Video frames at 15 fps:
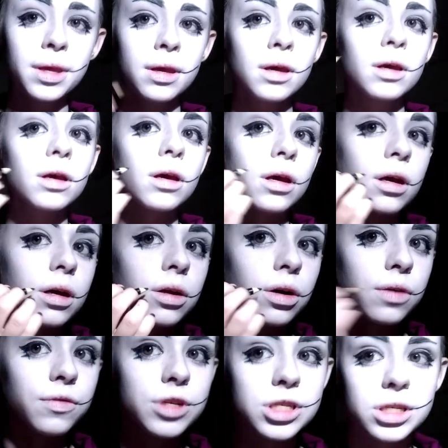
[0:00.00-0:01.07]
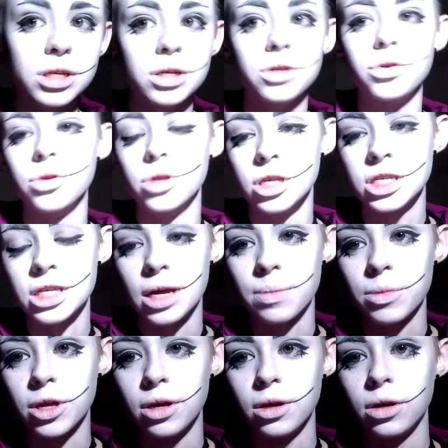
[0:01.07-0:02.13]
And obviously do the same
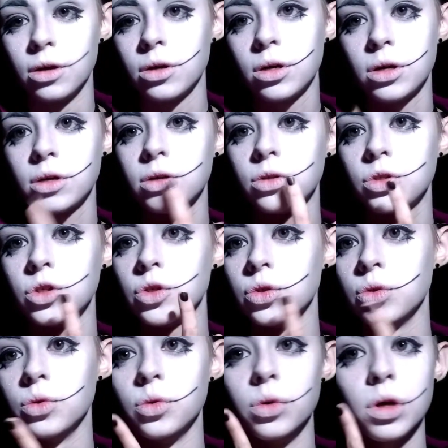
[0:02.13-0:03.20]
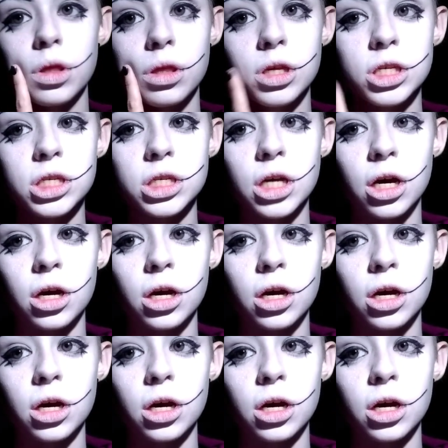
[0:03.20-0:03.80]
thing to this side.